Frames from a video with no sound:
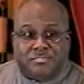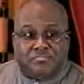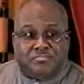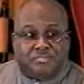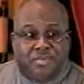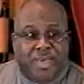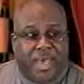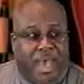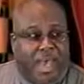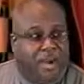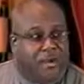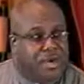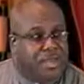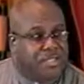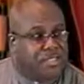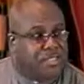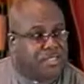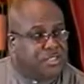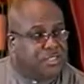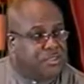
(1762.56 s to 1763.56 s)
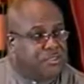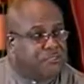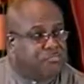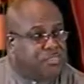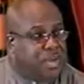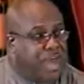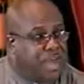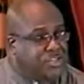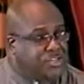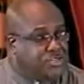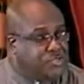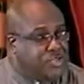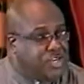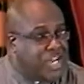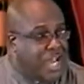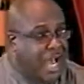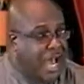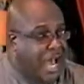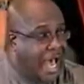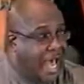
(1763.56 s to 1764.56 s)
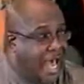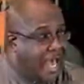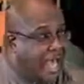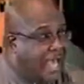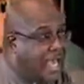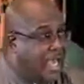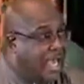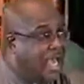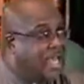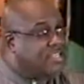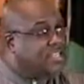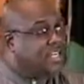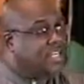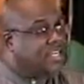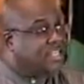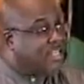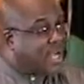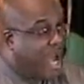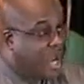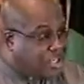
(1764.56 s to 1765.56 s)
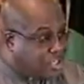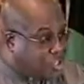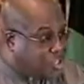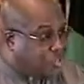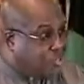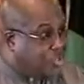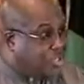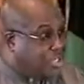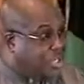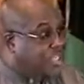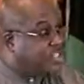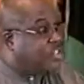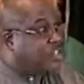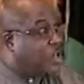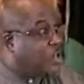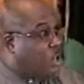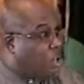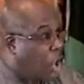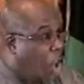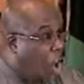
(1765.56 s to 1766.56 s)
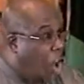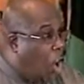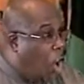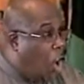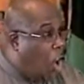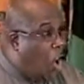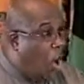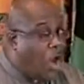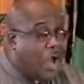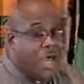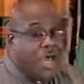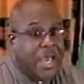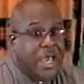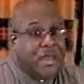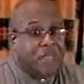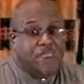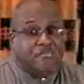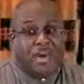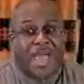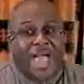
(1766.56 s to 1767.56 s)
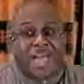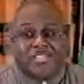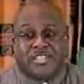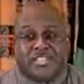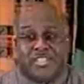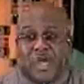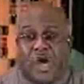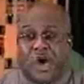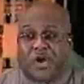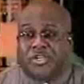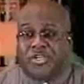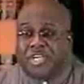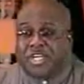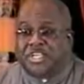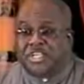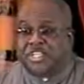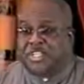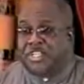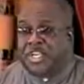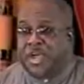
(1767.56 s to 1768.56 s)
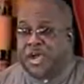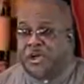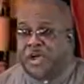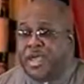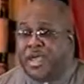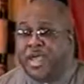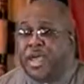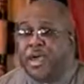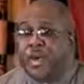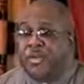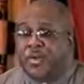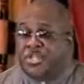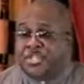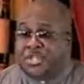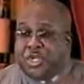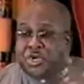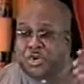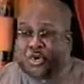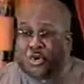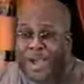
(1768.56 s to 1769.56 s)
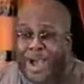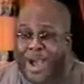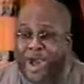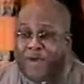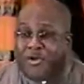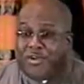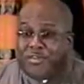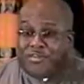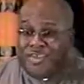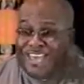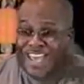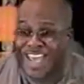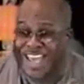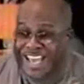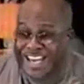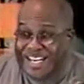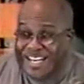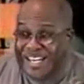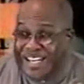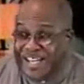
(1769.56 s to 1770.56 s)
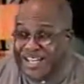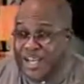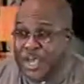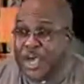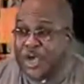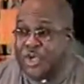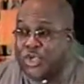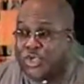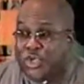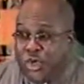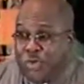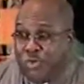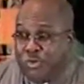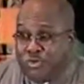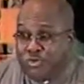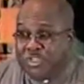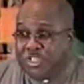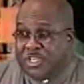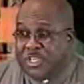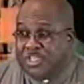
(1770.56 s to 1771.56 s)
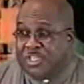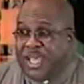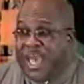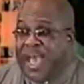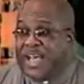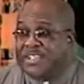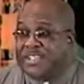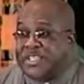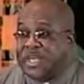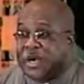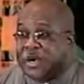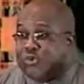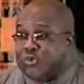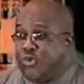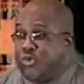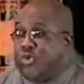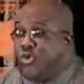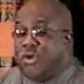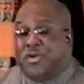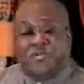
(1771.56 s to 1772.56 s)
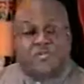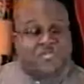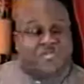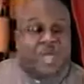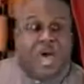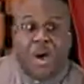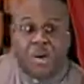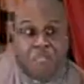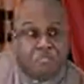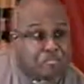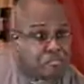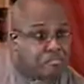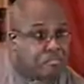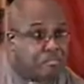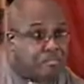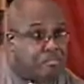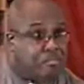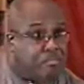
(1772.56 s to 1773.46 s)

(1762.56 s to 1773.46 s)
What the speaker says: Parens patriae. It's a doctrine, it's a law in Black's Law Dictionary, which the Crown of England uses as their rule of thumb.